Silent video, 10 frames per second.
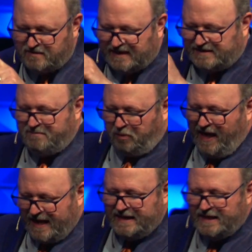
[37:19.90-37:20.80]
that they
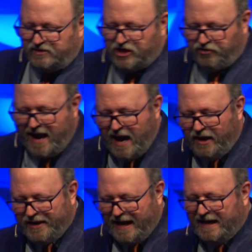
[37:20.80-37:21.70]
planted in the
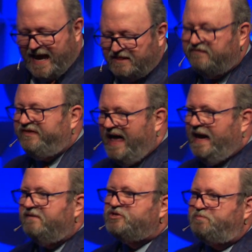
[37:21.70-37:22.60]
ground, and he had the
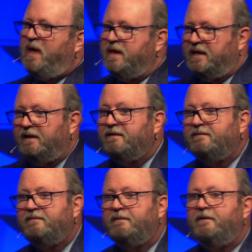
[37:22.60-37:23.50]
flag of Spain.
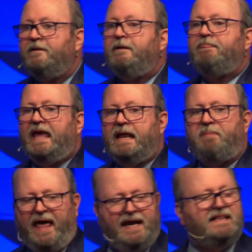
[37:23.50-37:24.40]
And he
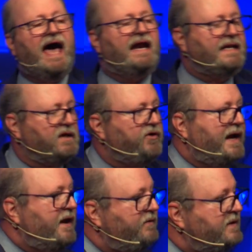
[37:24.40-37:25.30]
planted that in the
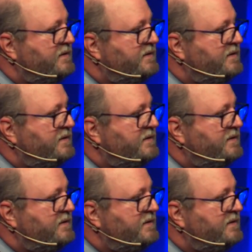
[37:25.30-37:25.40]
ground.